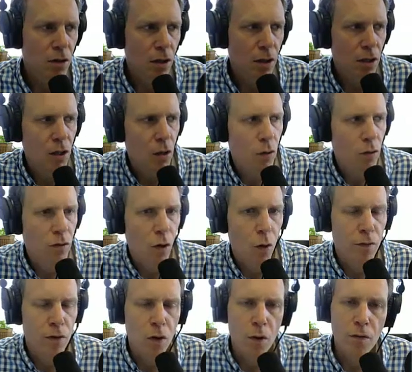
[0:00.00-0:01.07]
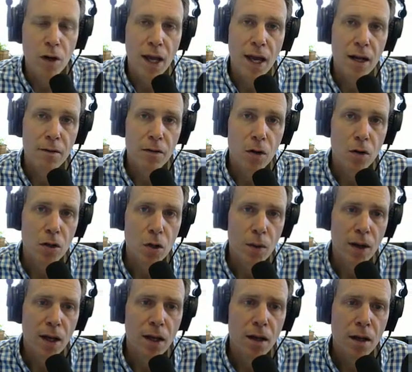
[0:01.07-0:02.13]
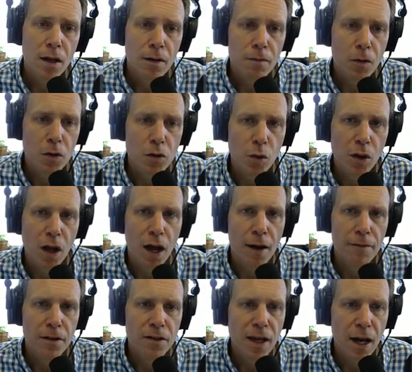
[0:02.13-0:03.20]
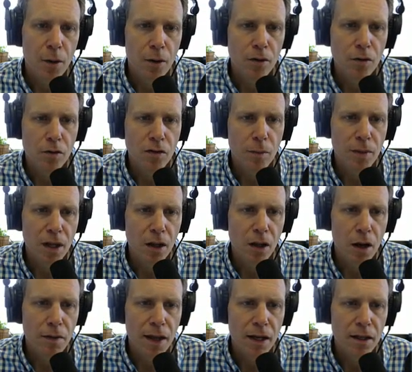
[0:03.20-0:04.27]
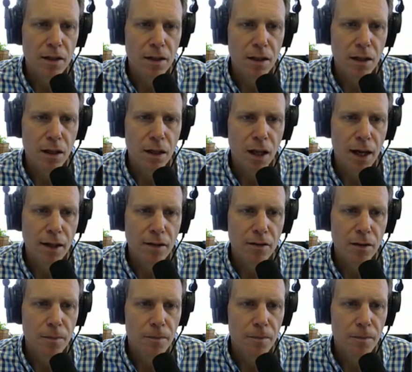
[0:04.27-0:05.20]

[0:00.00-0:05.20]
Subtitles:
use over and over again if you're doing virtual office hours or something along that lines.